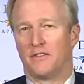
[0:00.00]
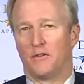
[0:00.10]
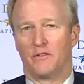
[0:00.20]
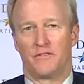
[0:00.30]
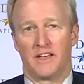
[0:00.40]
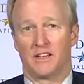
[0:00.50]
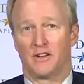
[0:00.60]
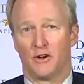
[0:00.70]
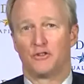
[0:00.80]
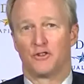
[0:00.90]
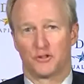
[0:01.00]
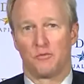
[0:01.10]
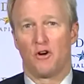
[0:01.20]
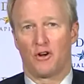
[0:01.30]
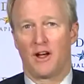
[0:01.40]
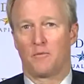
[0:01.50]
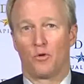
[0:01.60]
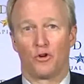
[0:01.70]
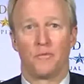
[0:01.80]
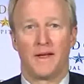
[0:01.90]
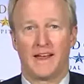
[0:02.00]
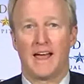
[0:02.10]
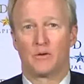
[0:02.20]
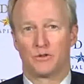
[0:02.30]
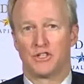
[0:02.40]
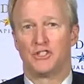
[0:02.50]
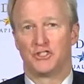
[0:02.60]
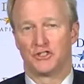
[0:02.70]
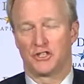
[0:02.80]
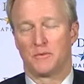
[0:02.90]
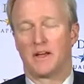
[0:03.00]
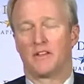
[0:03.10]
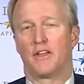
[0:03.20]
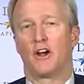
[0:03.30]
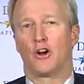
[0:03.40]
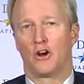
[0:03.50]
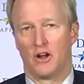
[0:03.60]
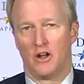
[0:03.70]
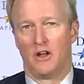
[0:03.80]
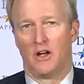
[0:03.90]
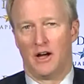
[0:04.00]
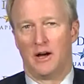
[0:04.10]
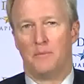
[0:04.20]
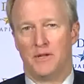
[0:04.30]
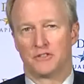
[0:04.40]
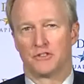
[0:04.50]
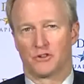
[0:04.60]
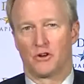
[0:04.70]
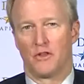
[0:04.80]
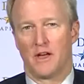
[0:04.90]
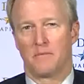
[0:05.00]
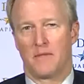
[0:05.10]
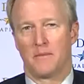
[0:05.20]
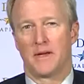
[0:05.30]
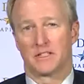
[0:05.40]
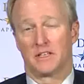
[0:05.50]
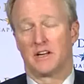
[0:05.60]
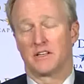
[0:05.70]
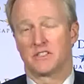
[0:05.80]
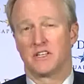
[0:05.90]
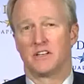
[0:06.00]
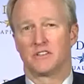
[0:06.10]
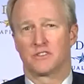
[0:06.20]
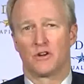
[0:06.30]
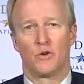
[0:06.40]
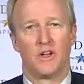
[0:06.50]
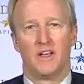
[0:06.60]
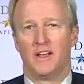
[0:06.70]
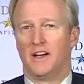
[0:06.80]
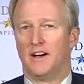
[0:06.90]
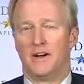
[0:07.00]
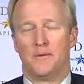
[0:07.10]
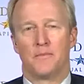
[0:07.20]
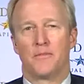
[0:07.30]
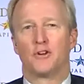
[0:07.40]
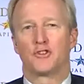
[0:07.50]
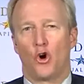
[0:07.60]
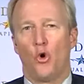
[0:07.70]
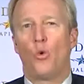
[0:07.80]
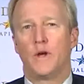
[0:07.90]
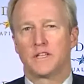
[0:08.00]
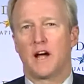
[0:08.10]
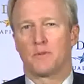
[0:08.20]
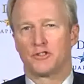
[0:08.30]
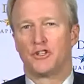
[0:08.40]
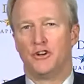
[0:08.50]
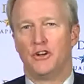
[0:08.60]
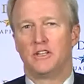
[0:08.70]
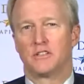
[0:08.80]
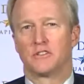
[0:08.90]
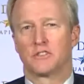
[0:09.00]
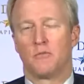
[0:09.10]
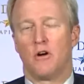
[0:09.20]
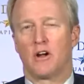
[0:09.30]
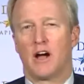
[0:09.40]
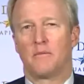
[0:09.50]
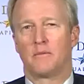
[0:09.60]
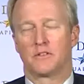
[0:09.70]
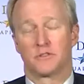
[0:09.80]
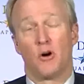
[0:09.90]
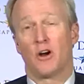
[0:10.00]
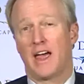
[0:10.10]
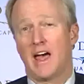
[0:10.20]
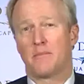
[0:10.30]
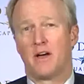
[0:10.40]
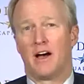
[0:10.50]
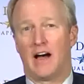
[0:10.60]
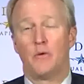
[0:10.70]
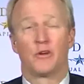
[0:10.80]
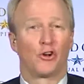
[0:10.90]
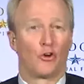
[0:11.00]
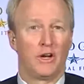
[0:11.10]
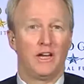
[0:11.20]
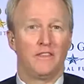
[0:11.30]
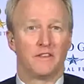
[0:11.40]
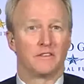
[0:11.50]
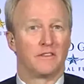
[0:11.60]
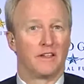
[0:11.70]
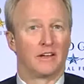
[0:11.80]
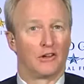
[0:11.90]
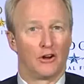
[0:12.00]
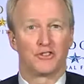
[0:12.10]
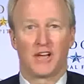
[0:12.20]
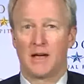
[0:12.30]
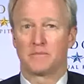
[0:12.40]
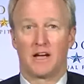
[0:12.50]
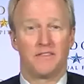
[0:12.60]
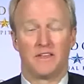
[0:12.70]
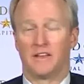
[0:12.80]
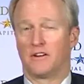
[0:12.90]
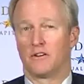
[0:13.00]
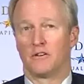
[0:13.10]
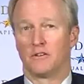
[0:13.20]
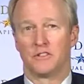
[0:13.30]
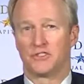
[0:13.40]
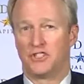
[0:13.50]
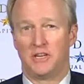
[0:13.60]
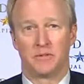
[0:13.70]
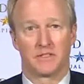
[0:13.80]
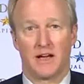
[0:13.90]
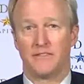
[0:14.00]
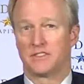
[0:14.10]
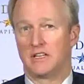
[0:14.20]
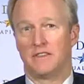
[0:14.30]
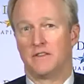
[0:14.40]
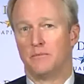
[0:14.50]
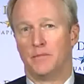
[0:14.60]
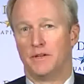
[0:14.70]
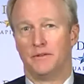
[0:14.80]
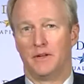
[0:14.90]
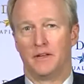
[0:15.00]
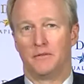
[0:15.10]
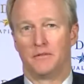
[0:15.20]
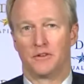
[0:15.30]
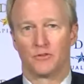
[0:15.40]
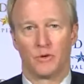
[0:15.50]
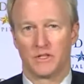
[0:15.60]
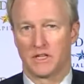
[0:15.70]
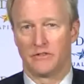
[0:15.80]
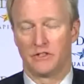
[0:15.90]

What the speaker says: if they can go to the small cap world, make acquisitions to make their business grow, that makes a lot of sense. So there's always opportunities in small cap. I would agree that large caps, I think, are as cheap as I've seen them in the 27